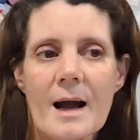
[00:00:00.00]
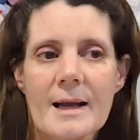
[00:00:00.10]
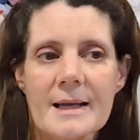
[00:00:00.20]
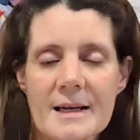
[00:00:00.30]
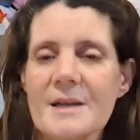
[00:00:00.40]

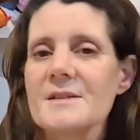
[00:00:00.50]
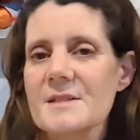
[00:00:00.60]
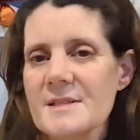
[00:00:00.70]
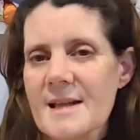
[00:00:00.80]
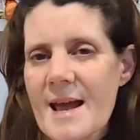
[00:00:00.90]
can
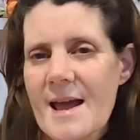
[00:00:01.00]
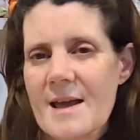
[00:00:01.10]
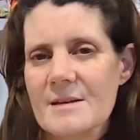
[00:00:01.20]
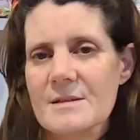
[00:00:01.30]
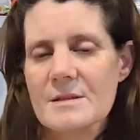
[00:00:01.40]

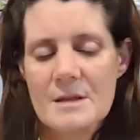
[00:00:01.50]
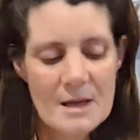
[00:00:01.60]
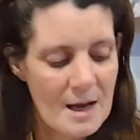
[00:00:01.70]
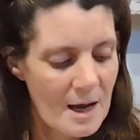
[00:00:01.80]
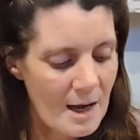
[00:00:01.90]
understand
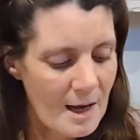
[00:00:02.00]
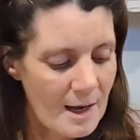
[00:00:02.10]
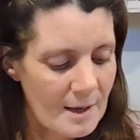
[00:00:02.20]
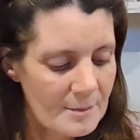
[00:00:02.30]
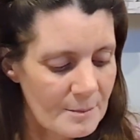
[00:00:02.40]

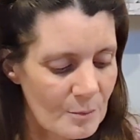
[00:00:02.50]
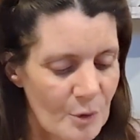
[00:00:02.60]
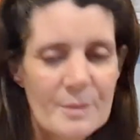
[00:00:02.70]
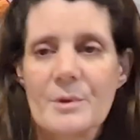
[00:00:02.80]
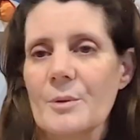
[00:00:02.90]

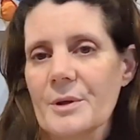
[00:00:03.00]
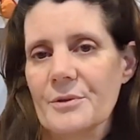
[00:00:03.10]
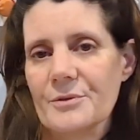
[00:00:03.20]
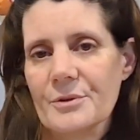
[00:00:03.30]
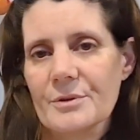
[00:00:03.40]
what I'm going
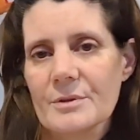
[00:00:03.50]
through.